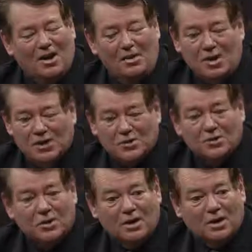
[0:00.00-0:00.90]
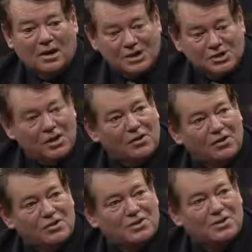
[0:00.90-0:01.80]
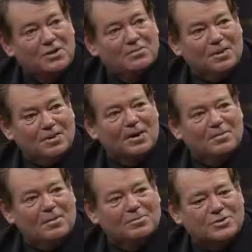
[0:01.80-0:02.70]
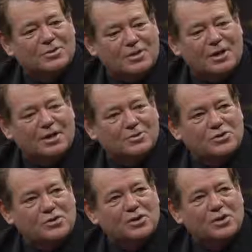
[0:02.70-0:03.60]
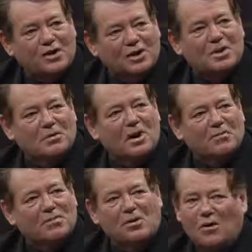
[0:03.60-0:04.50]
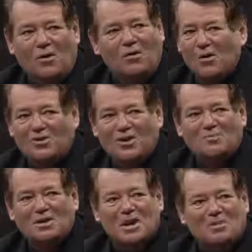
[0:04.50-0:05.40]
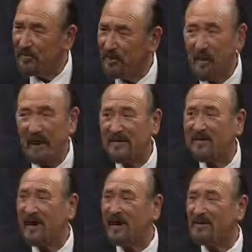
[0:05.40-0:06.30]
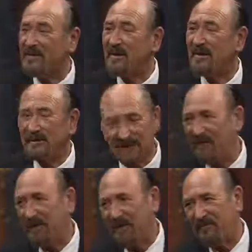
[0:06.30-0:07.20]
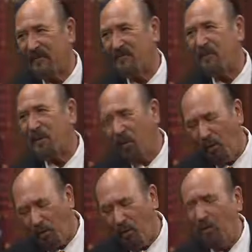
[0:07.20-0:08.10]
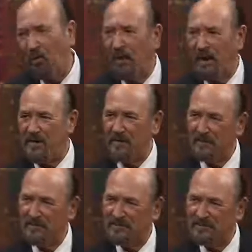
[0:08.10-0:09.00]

I might do less shows, but I'm certainly going to enjoy it, and I'm going to be around for a long, long time to come. Good entertainers never give up. We're always on.